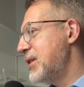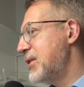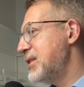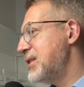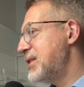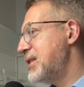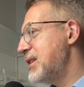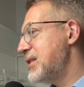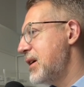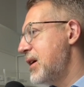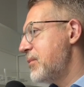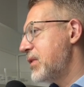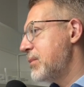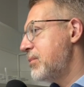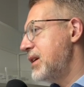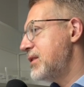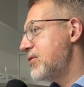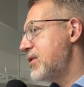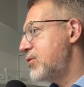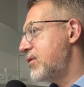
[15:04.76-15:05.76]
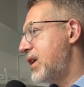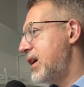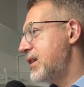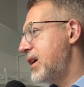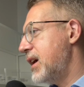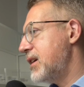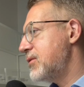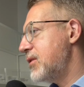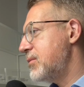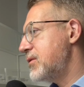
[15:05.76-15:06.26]
Well, this deep dive has given
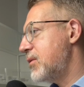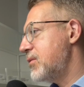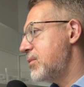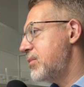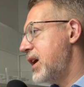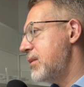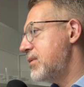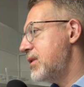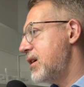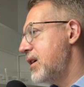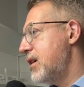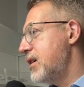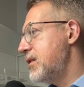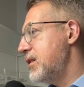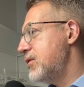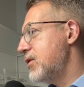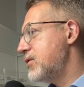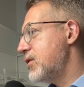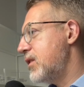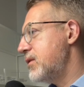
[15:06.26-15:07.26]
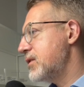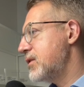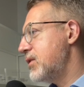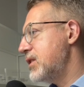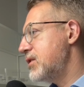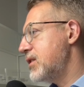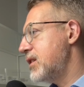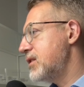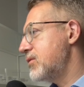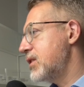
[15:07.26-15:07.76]
us a really good overview of
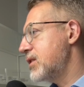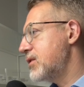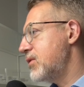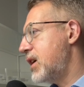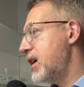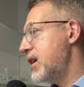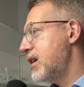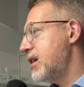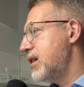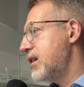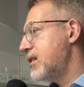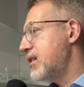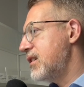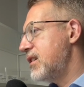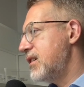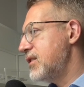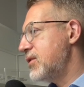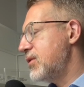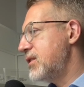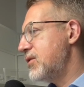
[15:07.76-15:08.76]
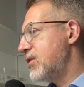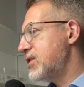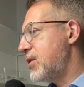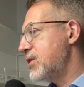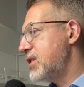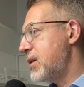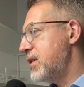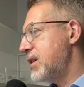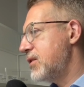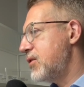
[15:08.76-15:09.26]
what this seminar covered. And you know, if
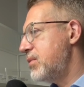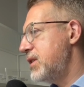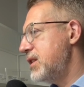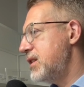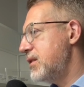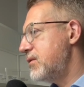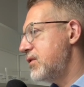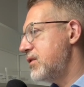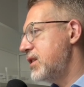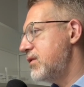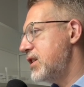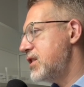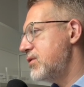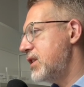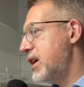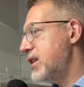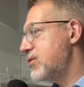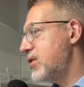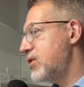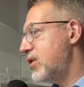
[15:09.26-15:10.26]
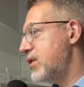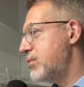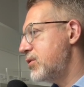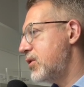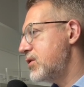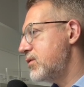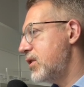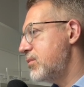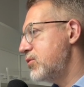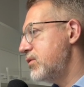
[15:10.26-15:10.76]
anyone out there is feeling
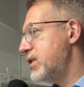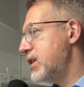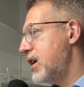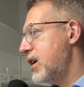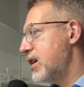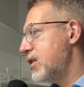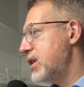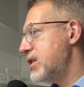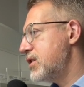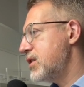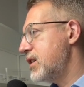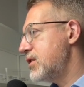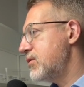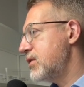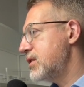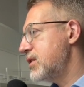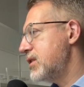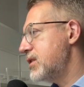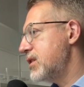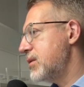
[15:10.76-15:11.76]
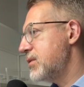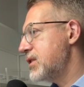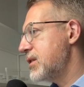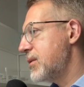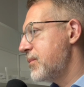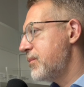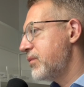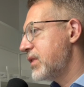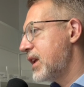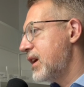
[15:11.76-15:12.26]
intrigued, wanting to delve
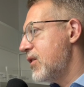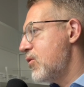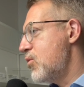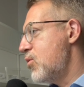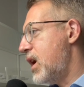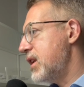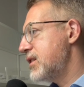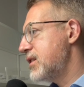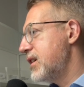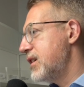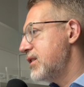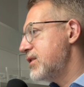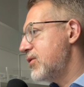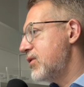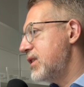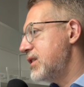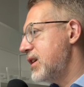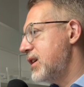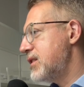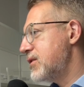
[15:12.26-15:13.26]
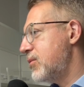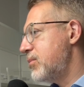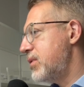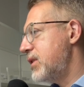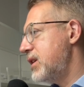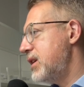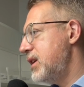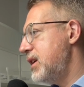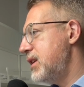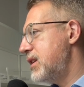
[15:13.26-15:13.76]
even deeper into this whole
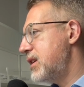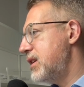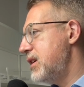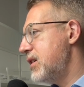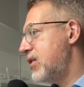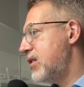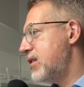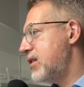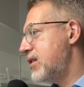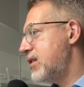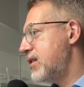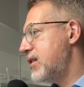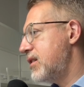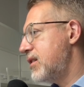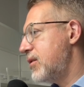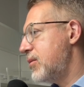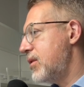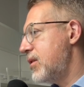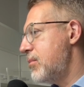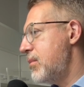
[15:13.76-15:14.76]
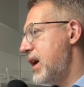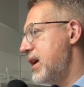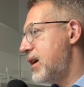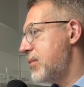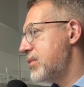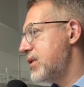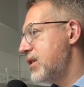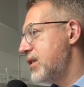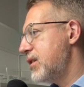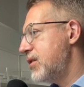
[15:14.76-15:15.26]
AI and patent world,
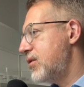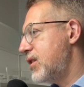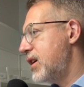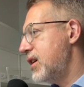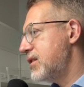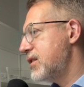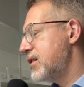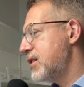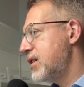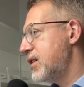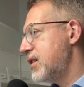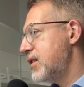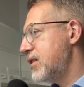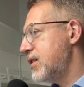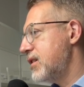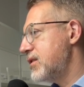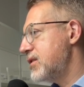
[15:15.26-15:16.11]
there's good news.